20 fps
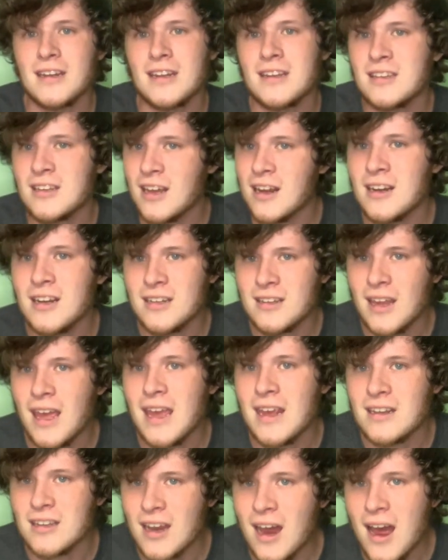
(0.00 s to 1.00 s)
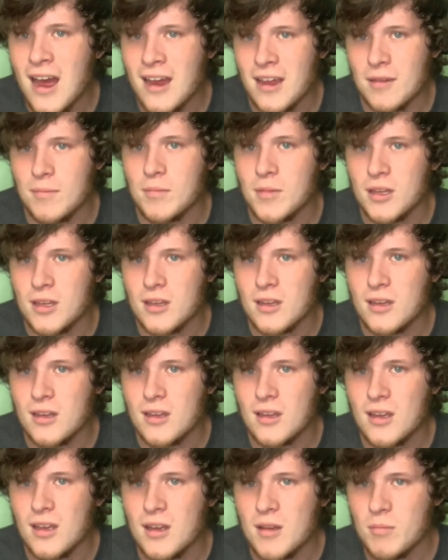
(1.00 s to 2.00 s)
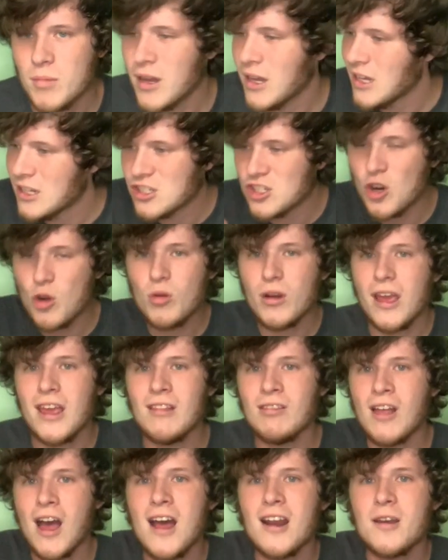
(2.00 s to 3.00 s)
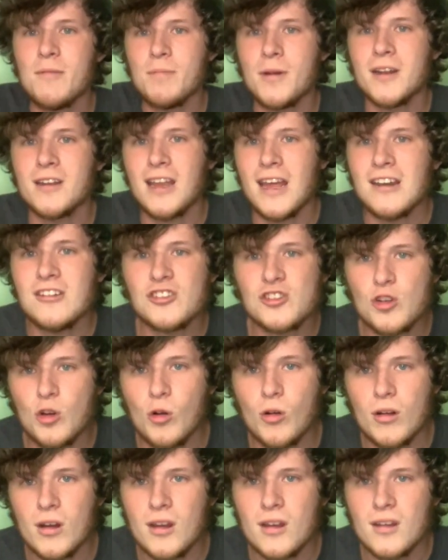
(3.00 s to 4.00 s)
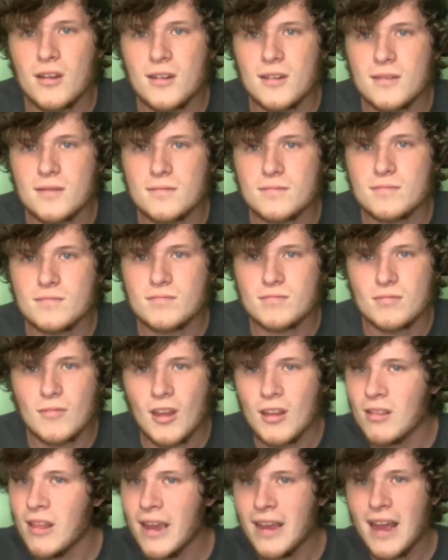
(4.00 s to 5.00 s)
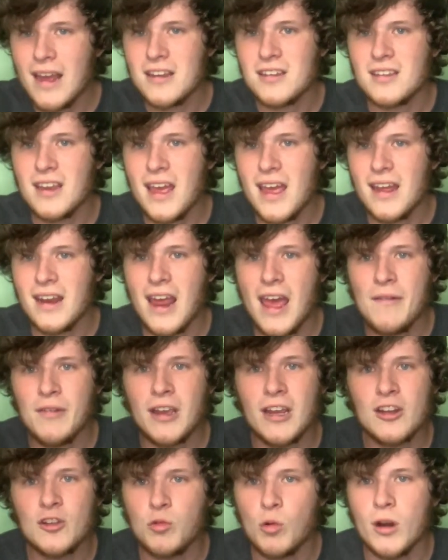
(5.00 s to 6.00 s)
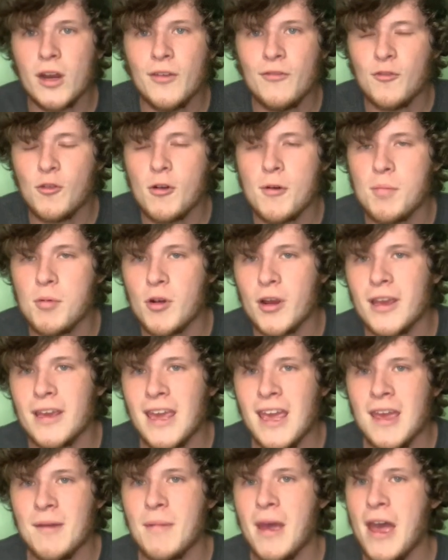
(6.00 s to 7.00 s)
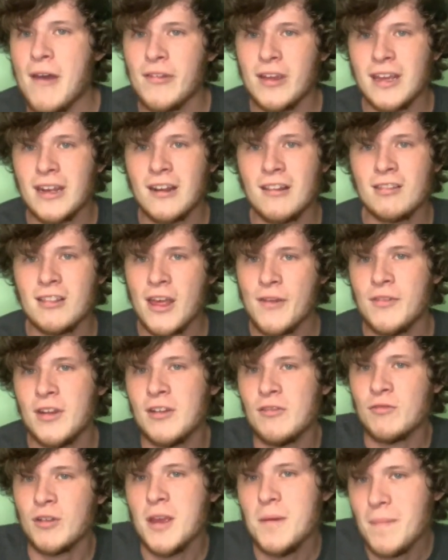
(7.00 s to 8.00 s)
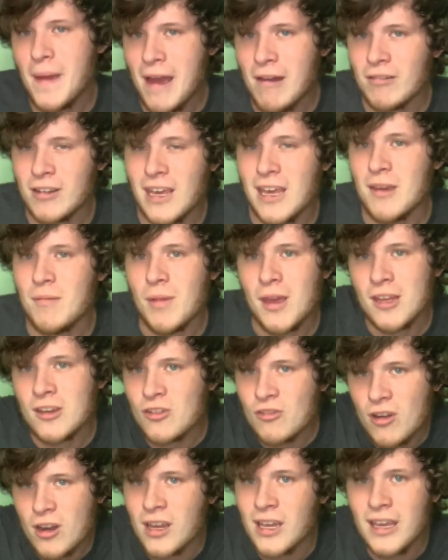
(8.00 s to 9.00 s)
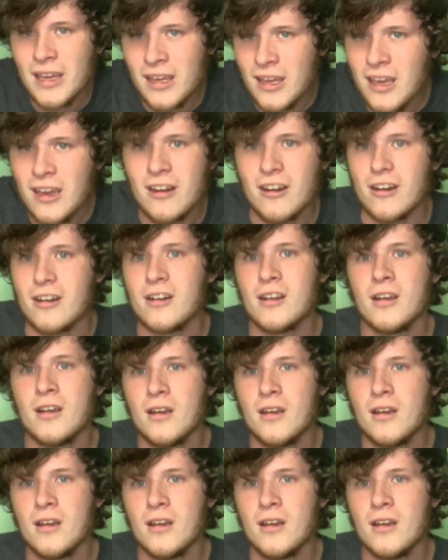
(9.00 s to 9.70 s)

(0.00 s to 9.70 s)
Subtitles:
It's going to take time. But he showed a lot of potential. Like I said, having a 24-point game, having an 11-rebound game his rookie year.